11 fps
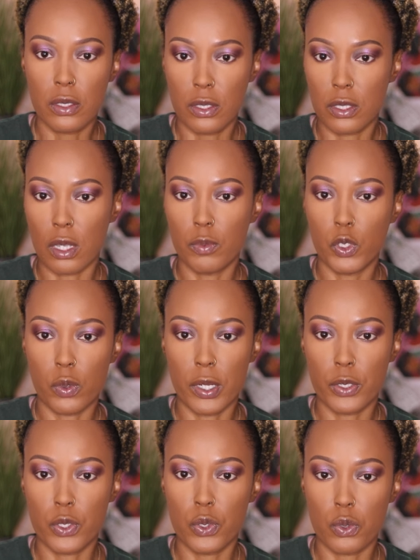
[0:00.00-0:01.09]
some
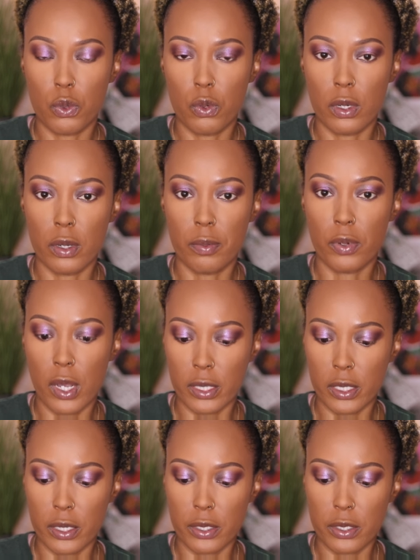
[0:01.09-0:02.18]
drugstore
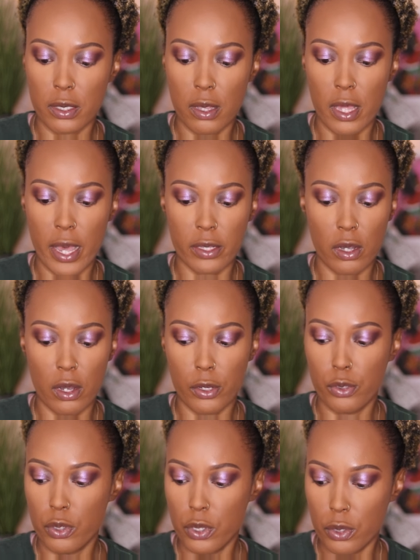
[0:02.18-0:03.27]
products that are
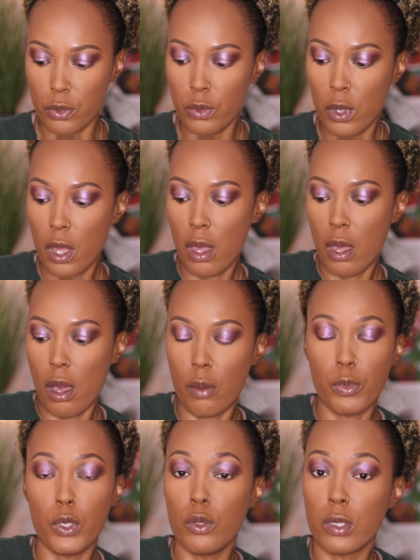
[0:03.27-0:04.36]
new,
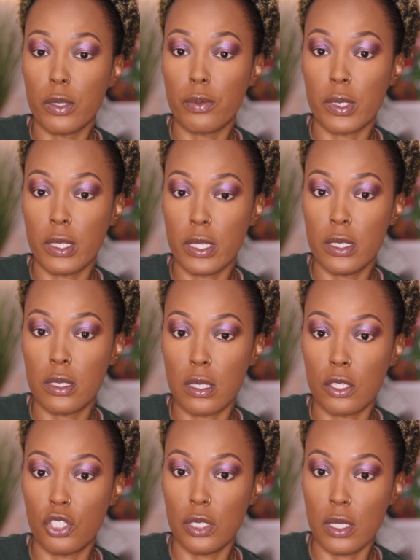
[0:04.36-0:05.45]
um, newly released
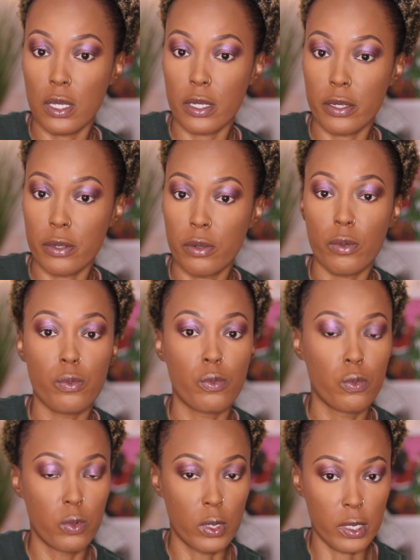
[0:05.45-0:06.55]
this year,
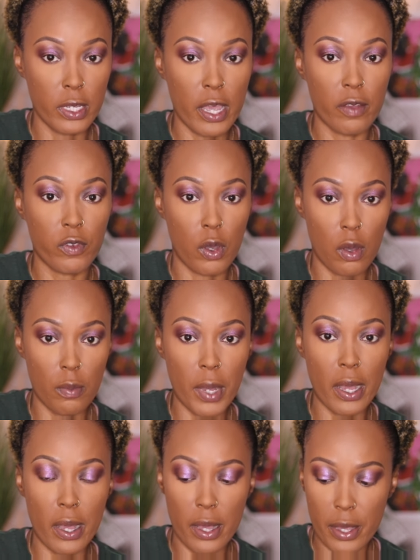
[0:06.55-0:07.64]
really have caught my
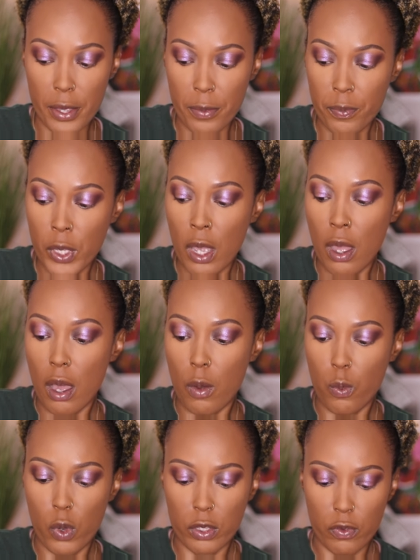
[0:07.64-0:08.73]
eye.
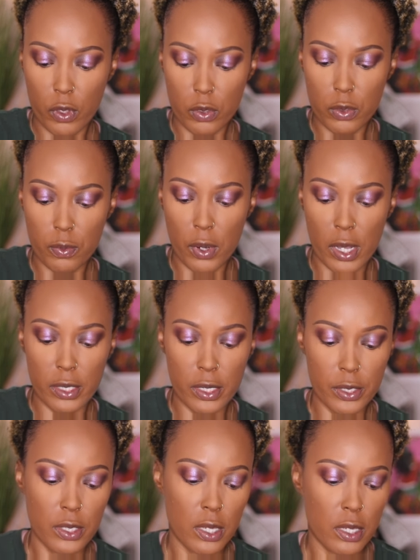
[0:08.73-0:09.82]
Um, one of those
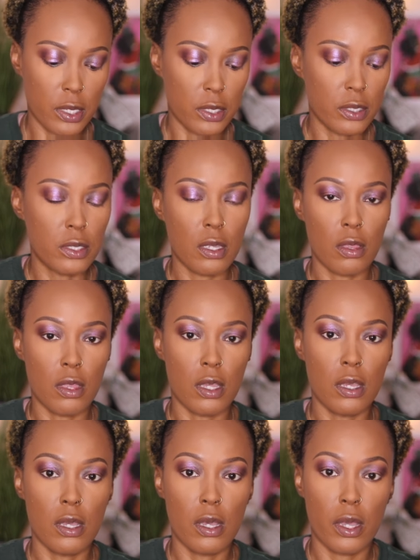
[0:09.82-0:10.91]
products is the
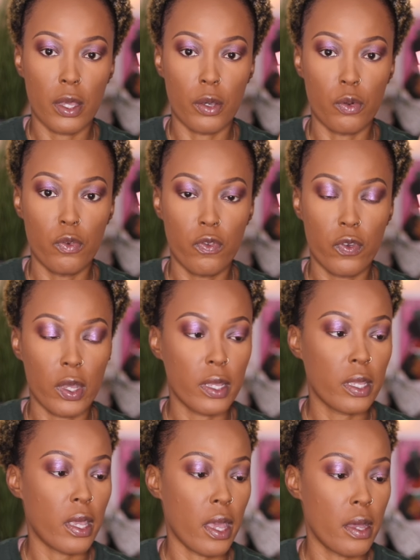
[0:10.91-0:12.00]
e.l.f.
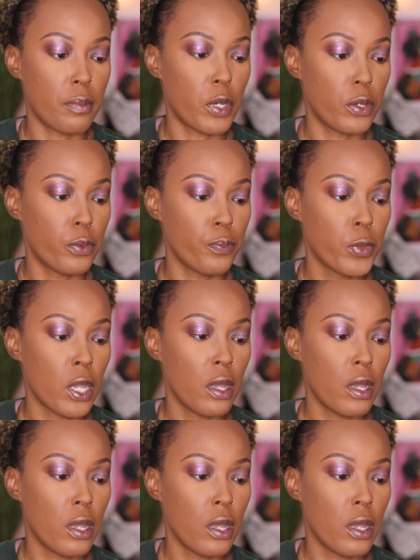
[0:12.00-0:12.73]
Camo